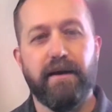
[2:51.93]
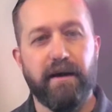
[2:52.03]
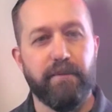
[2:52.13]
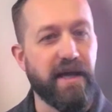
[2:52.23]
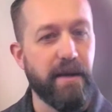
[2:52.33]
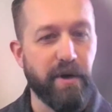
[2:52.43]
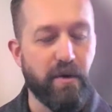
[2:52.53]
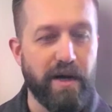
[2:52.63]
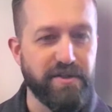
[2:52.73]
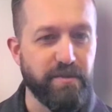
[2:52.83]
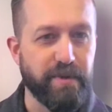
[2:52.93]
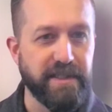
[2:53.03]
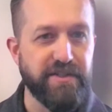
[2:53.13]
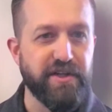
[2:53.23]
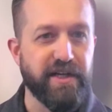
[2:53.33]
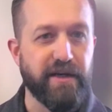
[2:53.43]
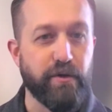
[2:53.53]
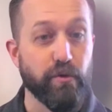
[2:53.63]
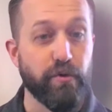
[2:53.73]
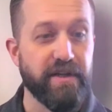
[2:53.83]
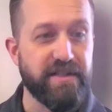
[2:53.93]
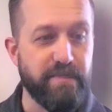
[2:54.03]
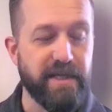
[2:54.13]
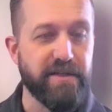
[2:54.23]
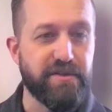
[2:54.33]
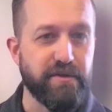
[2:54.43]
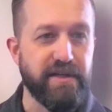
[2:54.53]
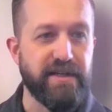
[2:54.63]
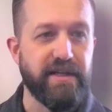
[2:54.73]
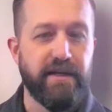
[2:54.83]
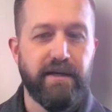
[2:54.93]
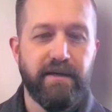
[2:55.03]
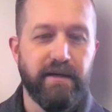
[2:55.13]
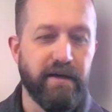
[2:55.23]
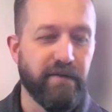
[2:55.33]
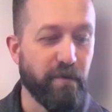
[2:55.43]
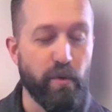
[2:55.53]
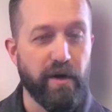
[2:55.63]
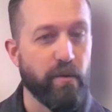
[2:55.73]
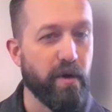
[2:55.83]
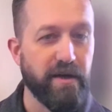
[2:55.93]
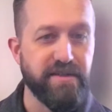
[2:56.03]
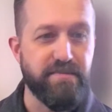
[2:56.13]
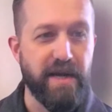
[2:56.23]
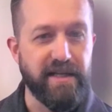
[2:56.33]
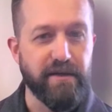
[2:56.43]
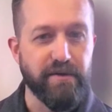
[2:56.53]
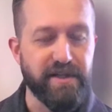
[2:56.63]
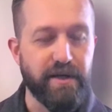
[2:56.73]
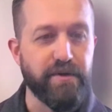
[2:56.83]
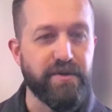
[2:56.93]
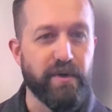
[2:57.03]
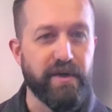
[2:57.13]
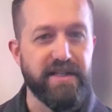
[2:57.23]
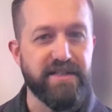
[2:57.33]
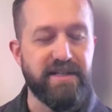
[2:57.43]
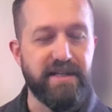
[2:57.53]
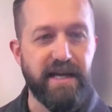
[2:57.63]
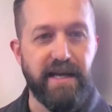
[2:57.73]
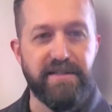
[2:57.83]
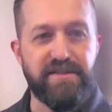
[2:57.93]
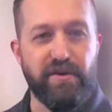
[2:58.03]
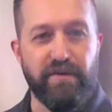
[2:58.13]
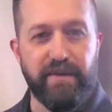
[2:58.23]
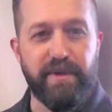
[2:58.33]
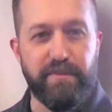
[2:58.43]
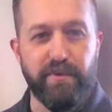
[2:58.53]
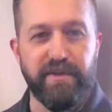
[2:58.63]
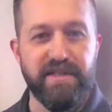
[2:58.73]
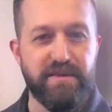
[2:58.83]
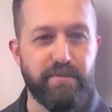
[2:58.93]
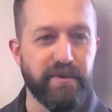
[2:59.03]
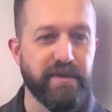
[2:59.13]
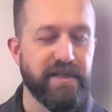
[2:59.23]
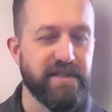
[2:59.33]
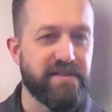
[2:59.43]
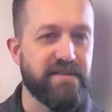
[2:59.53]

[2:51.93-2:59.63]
became a quadriplegic, and grew this ministry from what it was many years ago to what it is today, serving people with disabilities